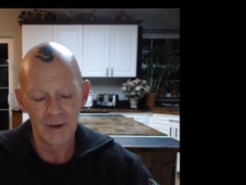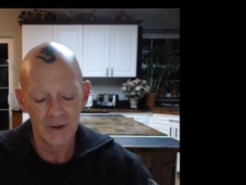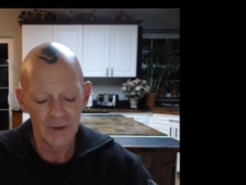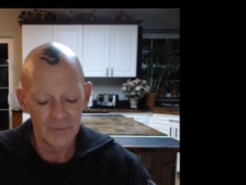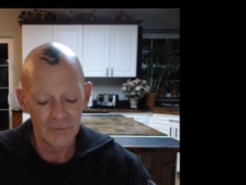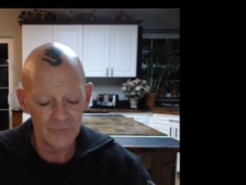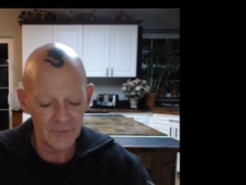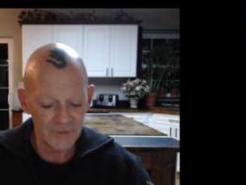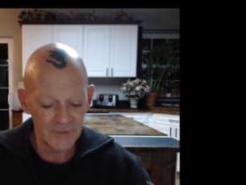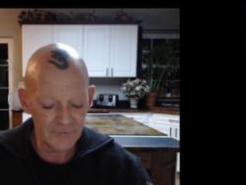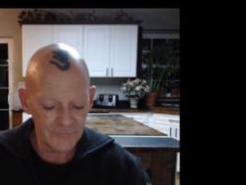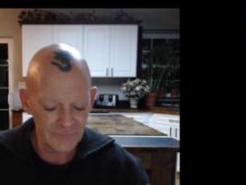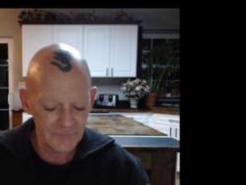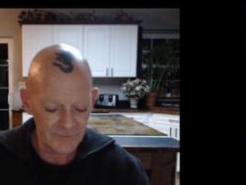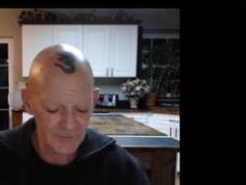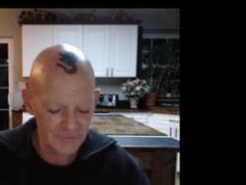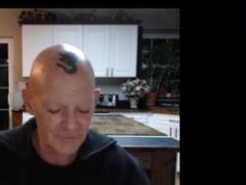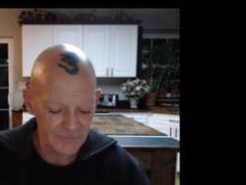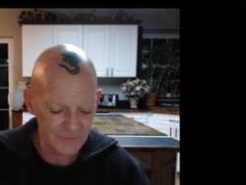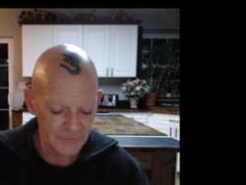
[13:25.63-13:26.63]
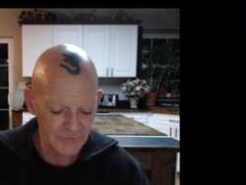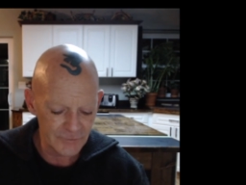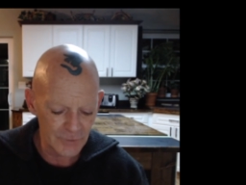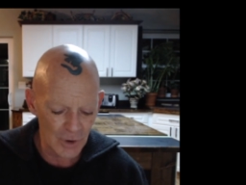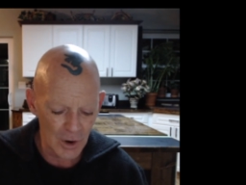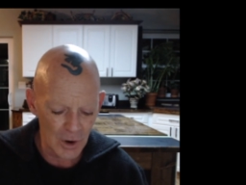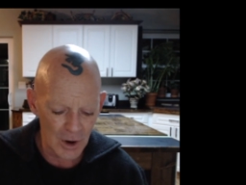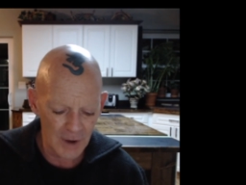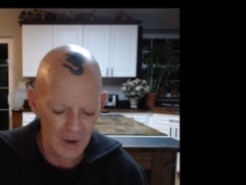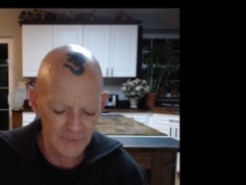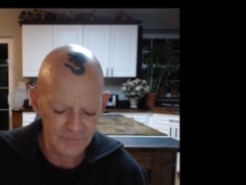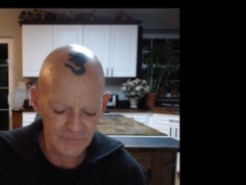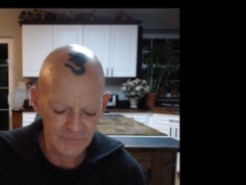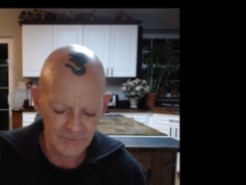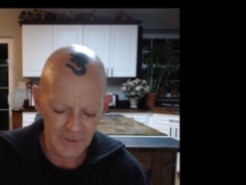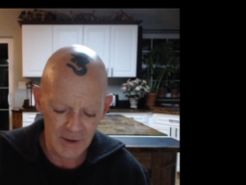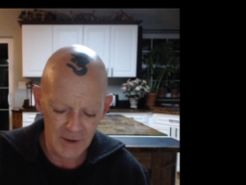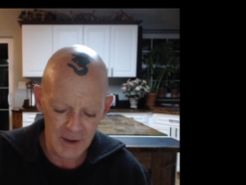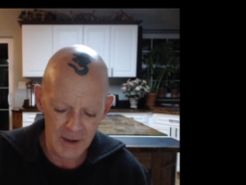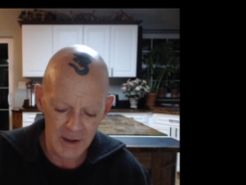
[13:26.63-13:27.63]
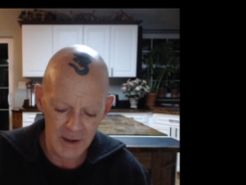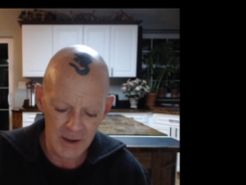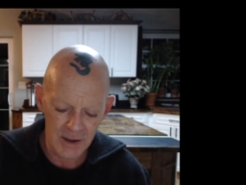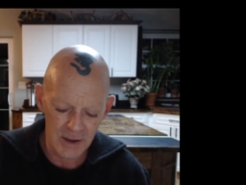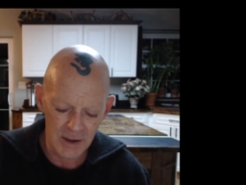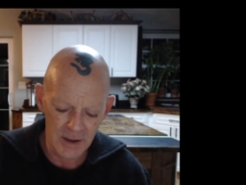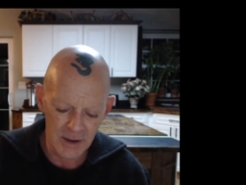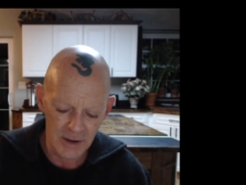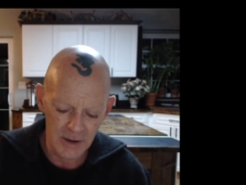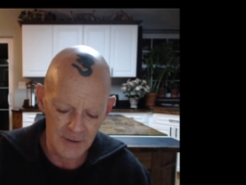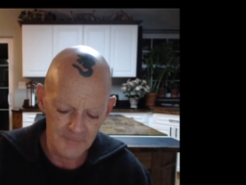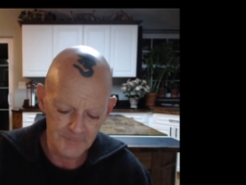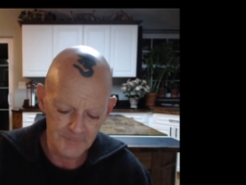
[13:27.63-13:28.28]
This is not a